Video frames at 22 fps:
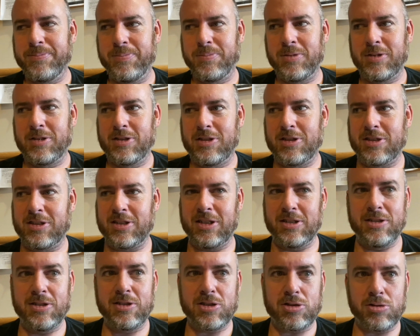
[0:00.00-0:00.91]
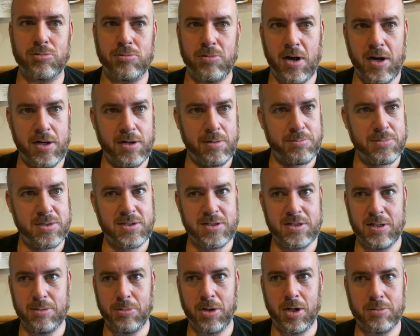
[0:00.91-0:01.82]
just insert random
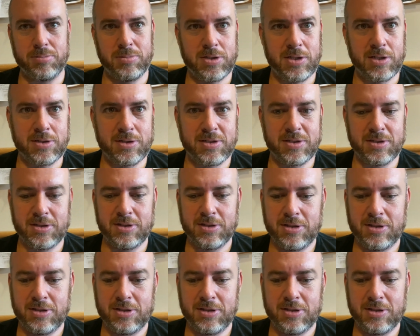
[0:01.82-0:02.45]
steam objects.